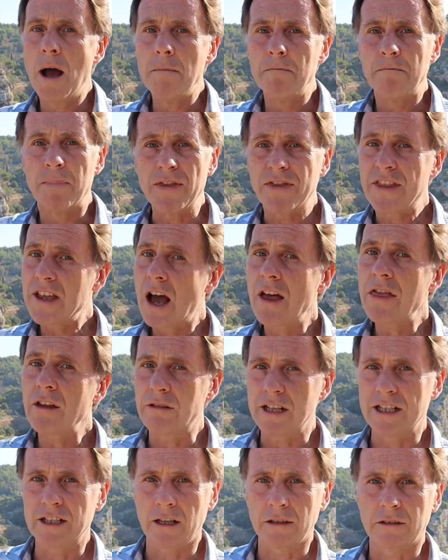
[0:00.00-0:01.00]
But the other
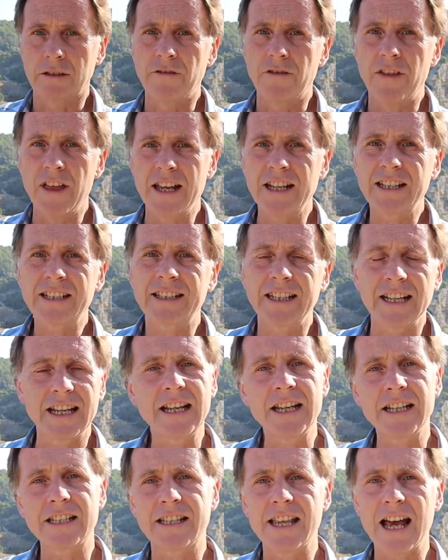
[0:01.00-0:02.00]
result of this
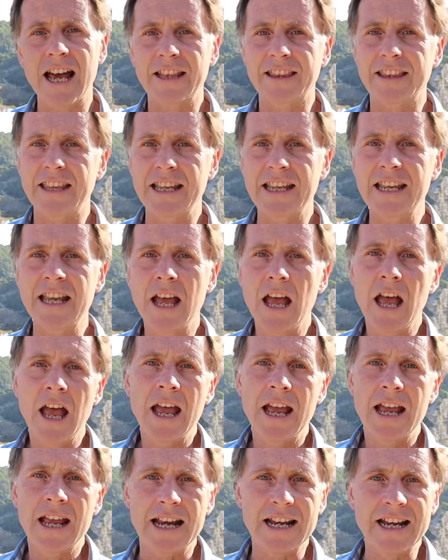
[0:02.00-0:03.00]
is that the
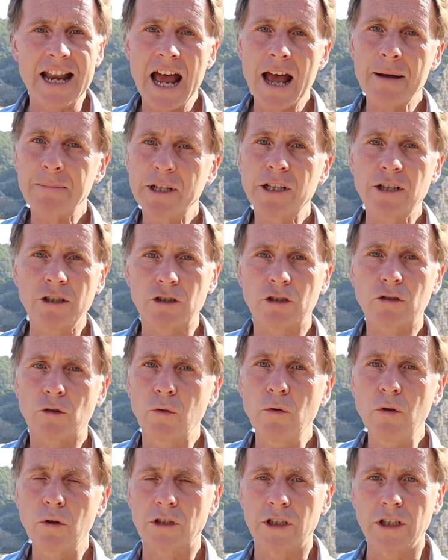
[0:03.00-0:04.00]
inhabitants'
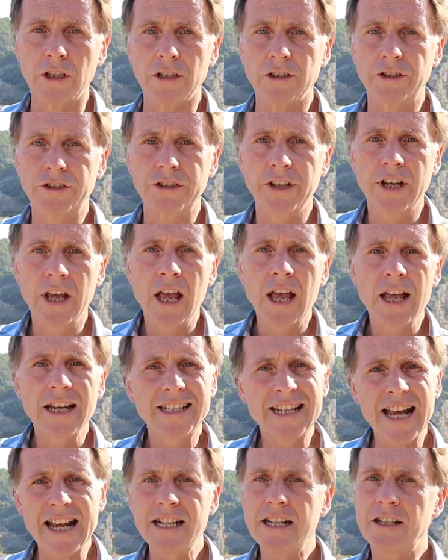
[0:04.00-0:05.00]
quarters
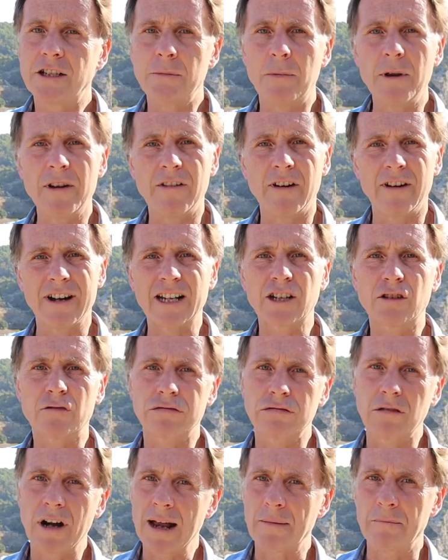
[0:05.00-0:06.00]
tended to be very
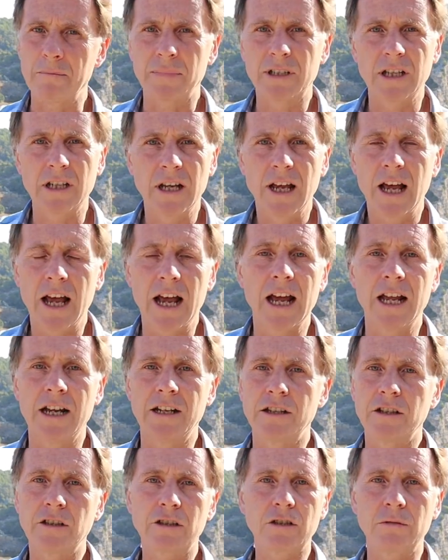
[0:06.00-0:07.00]
cramped
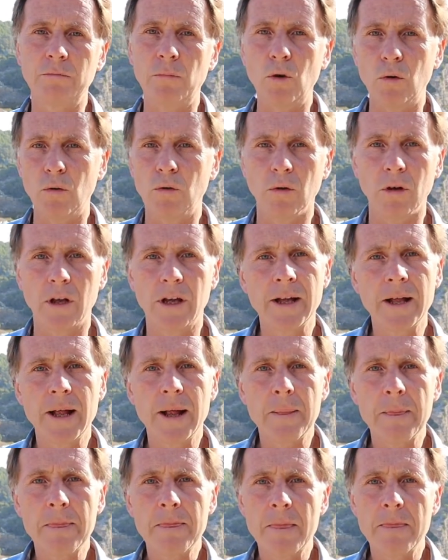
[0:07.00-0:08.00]
and small.
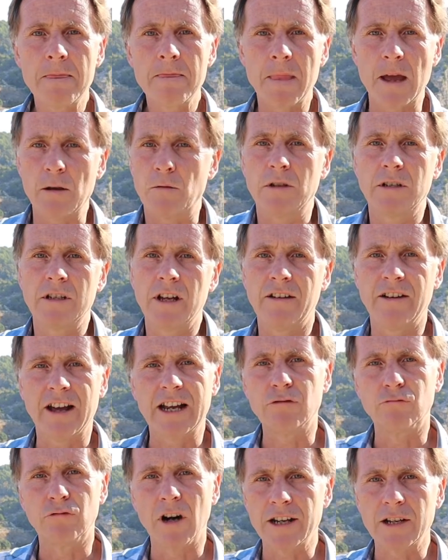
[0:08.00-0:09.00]
They wouldn't have
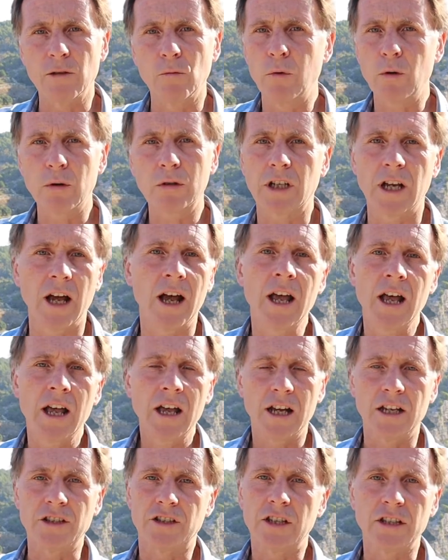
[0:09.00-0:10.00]
had running water,
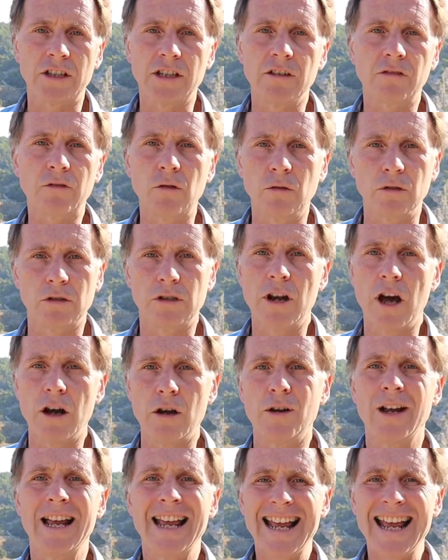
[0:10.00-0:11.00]
and certainly, of course,
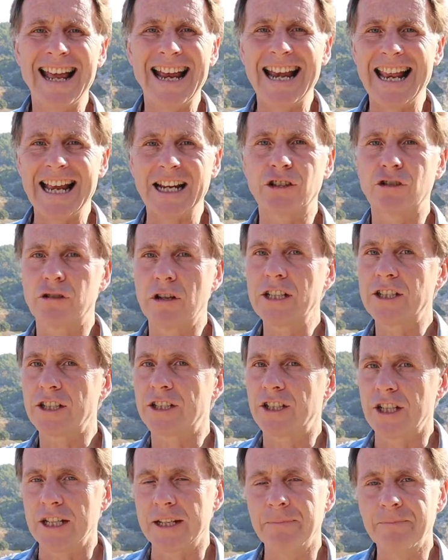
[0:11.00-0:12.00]
no
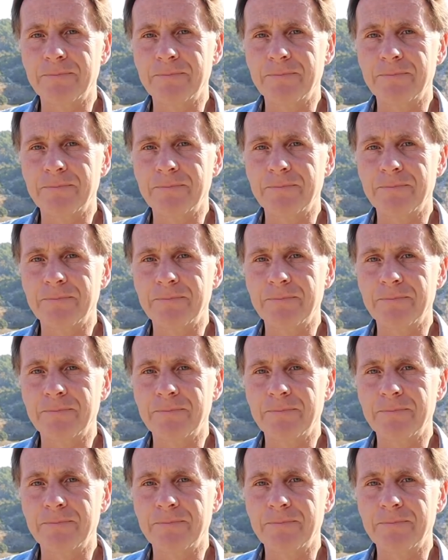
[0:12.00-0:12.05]
electricity.